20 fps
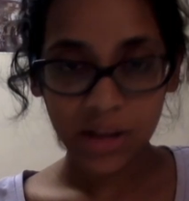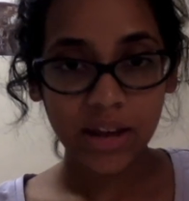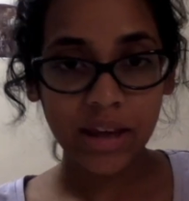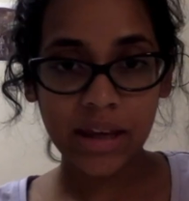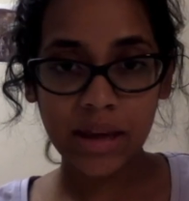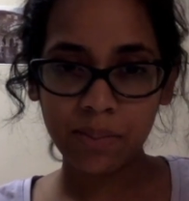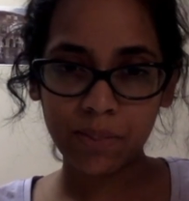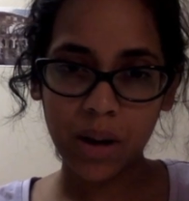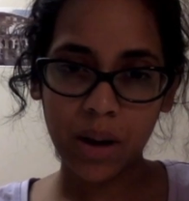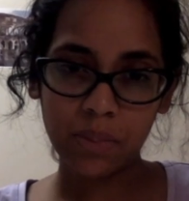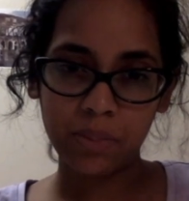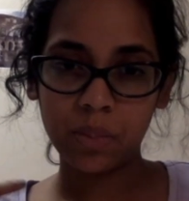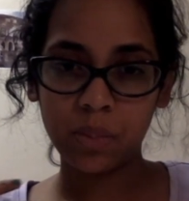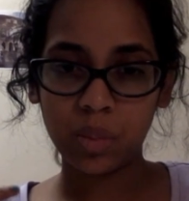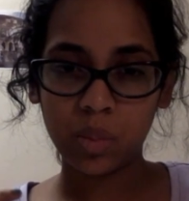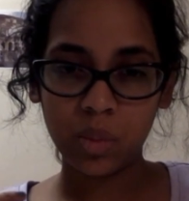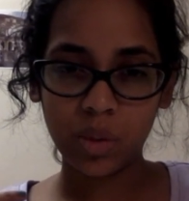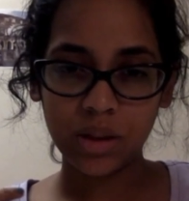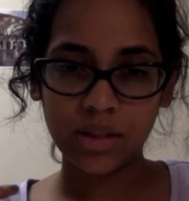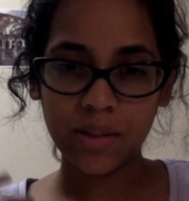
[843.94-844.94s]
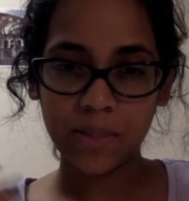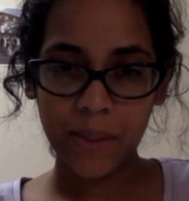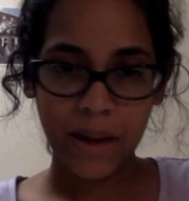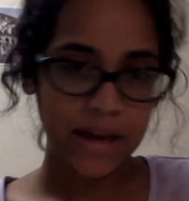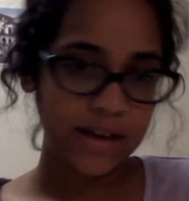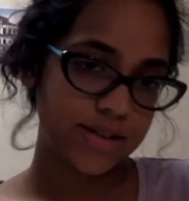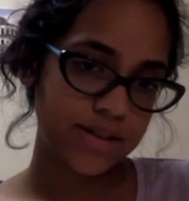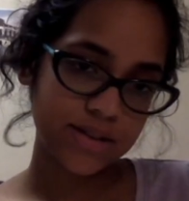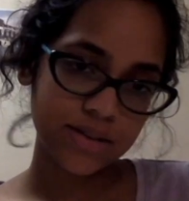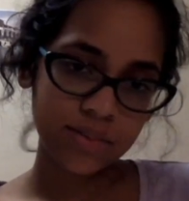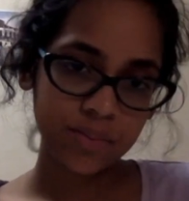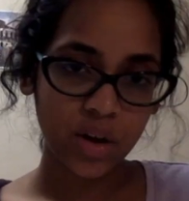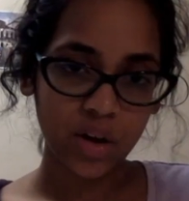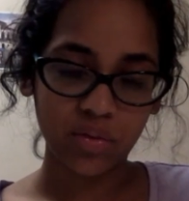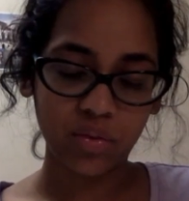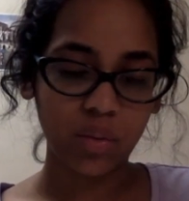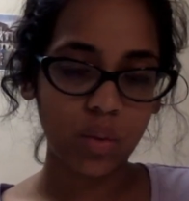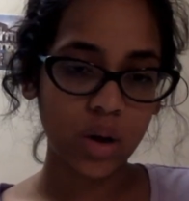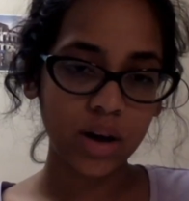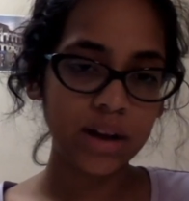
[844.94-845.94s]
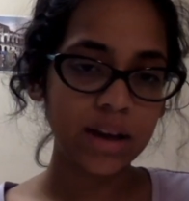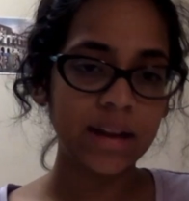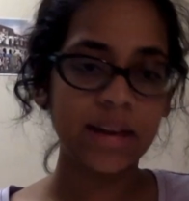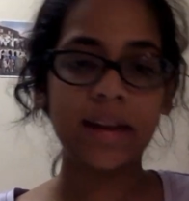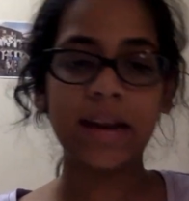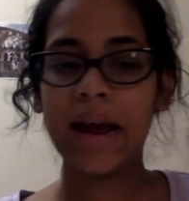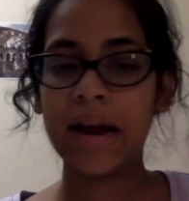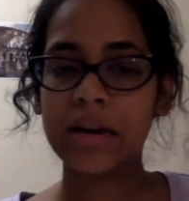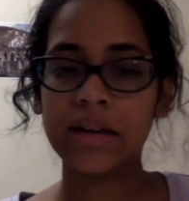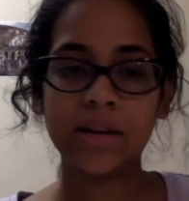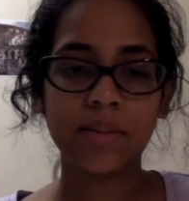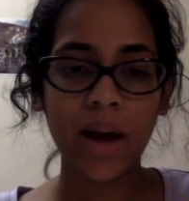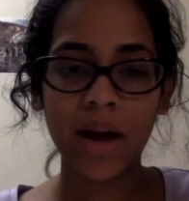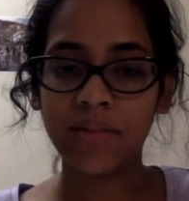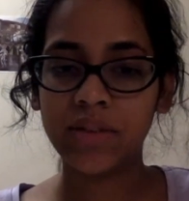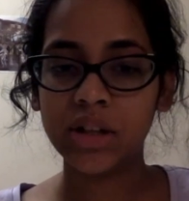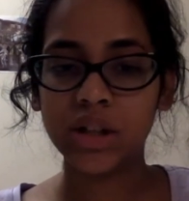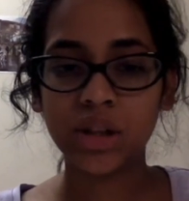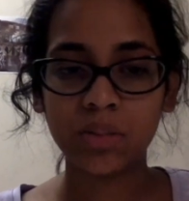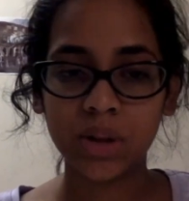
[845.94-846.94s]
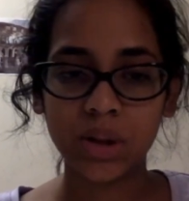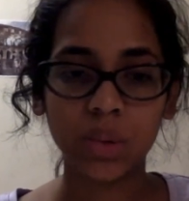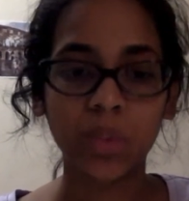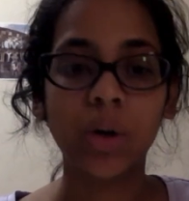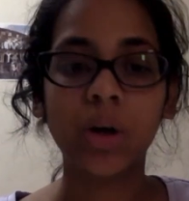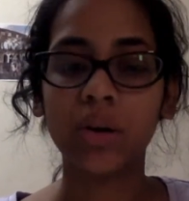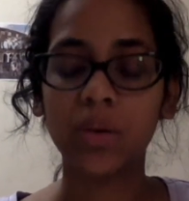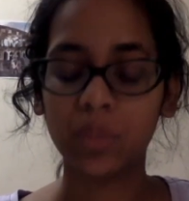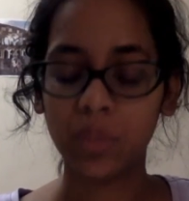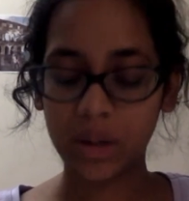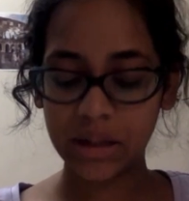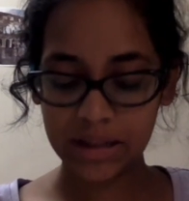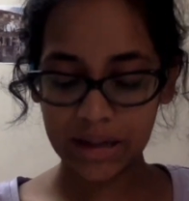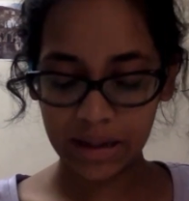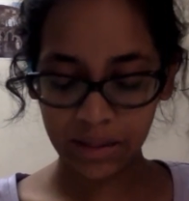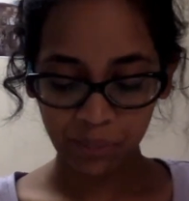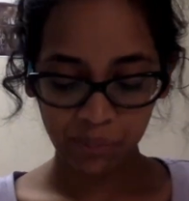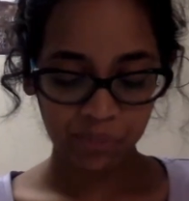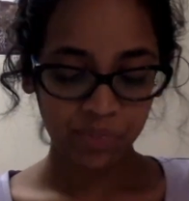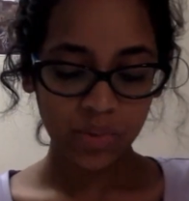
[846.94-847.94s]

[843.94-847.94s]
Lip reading: keep up with the pace of work, and I end up having too much work on one day.